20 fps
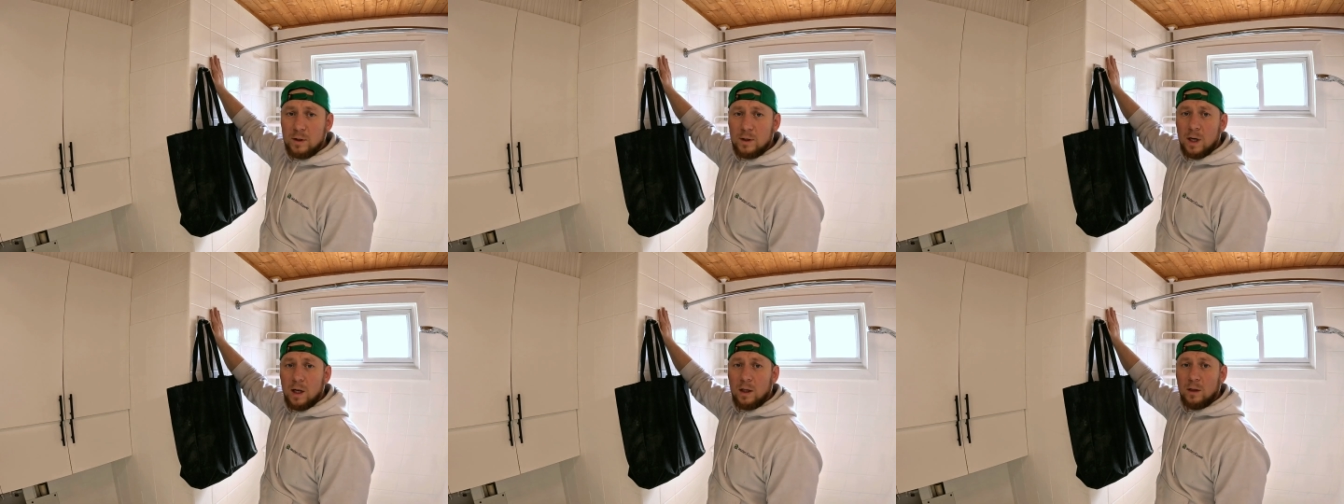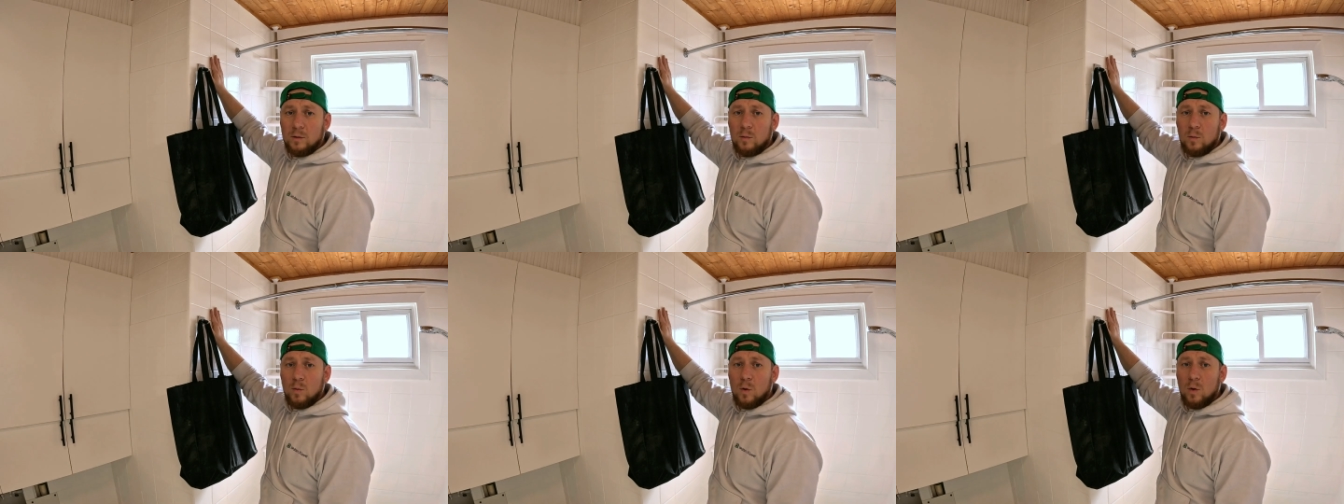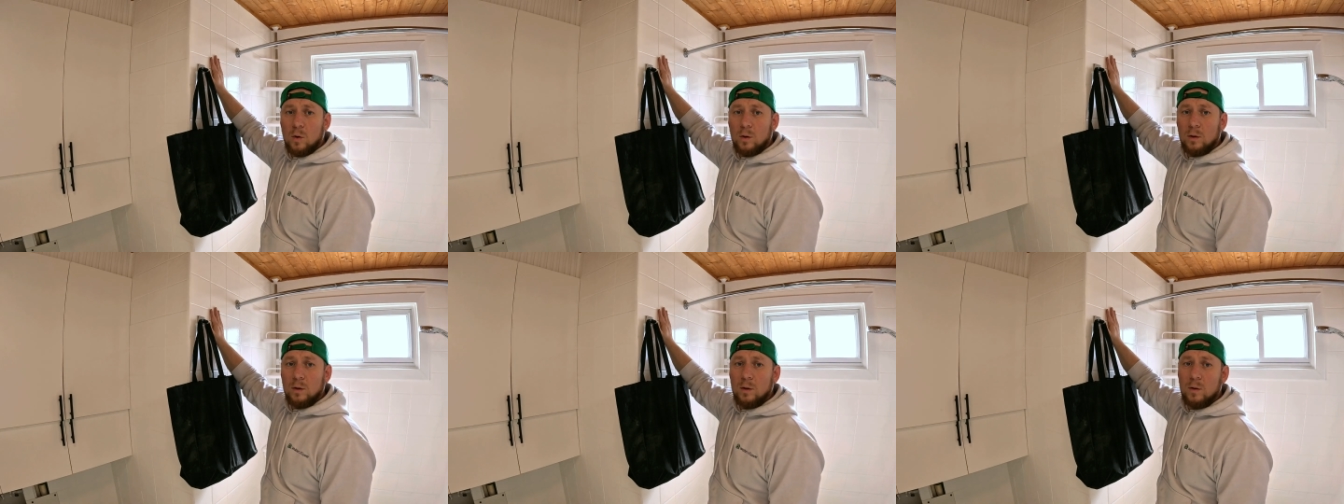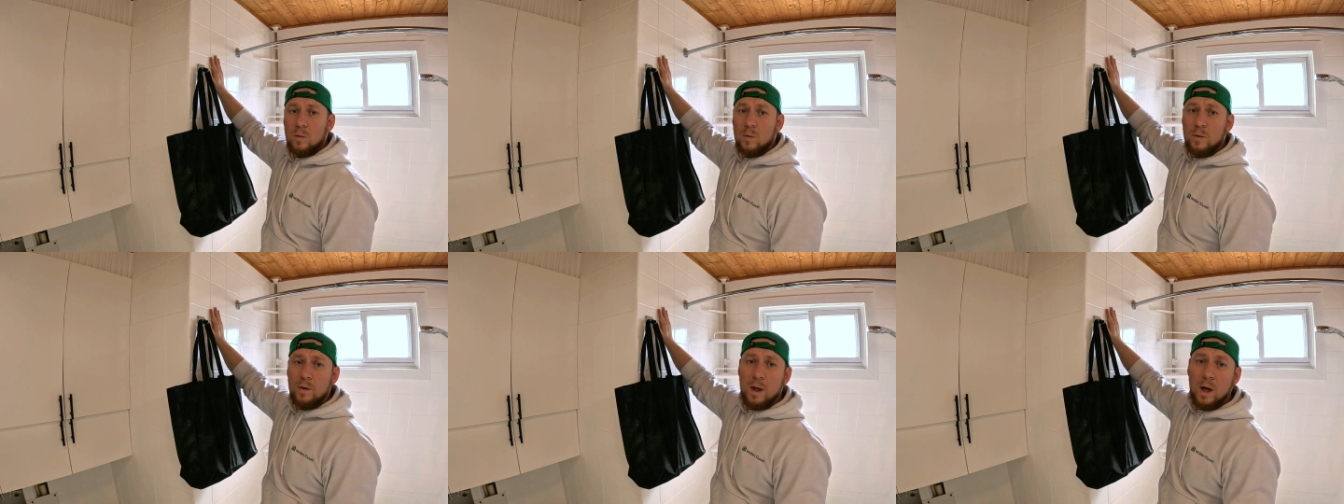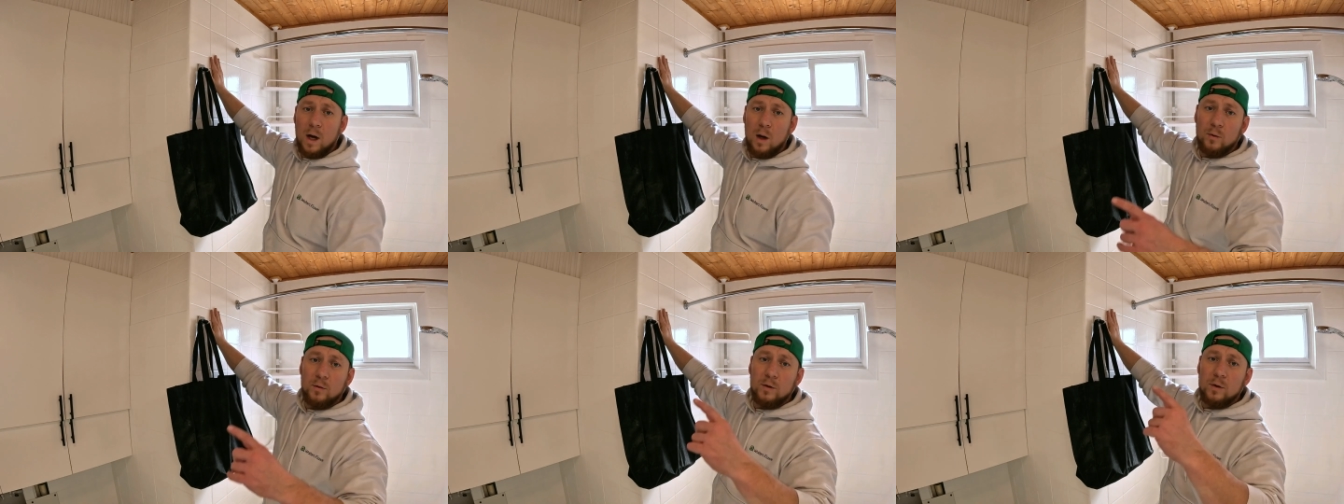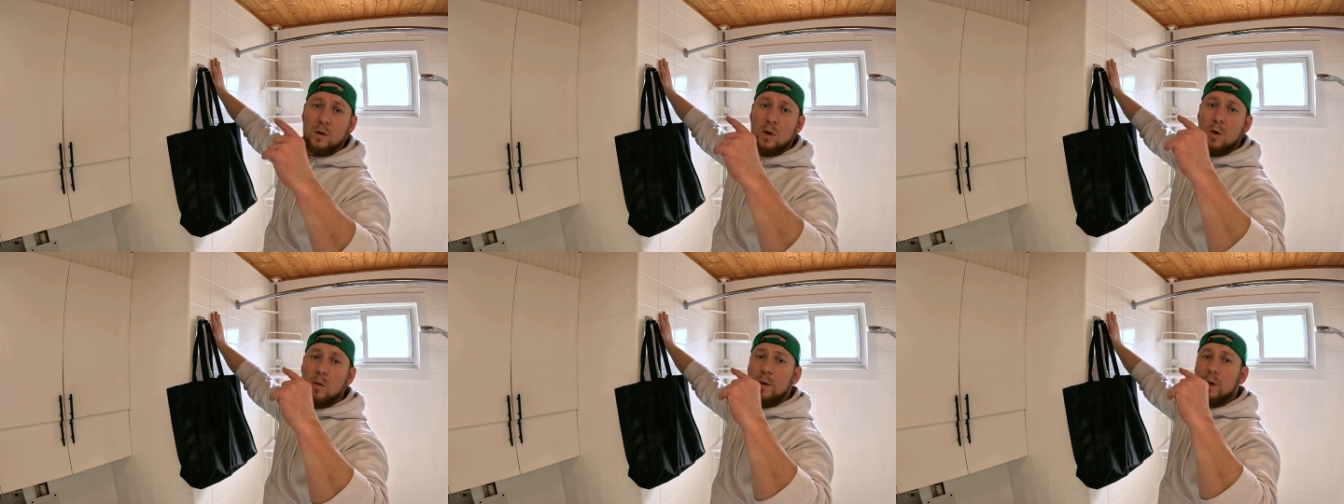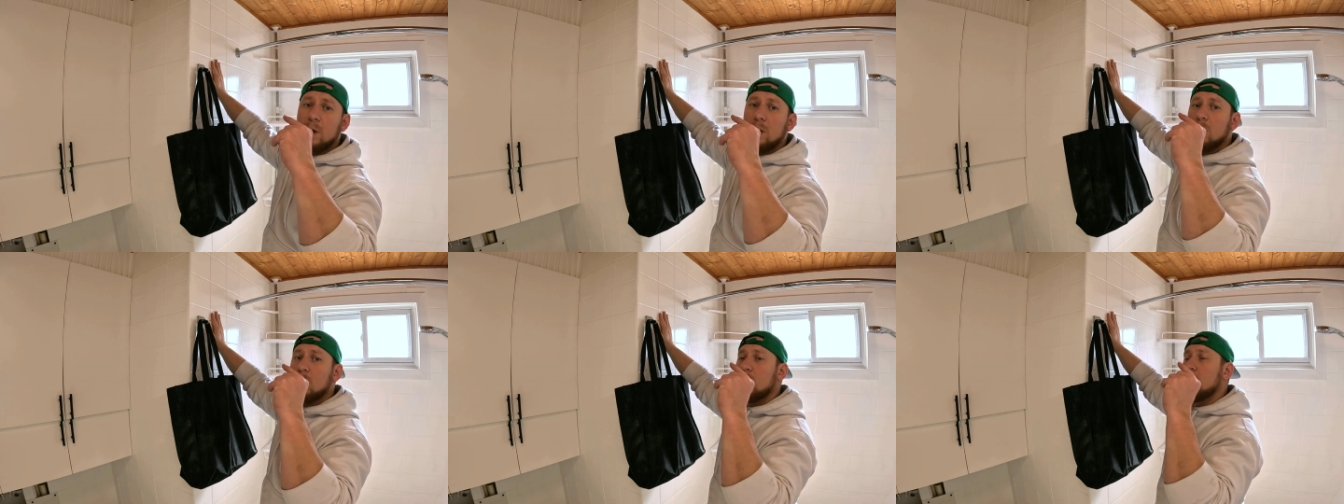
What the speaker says: the tiled wall without knowing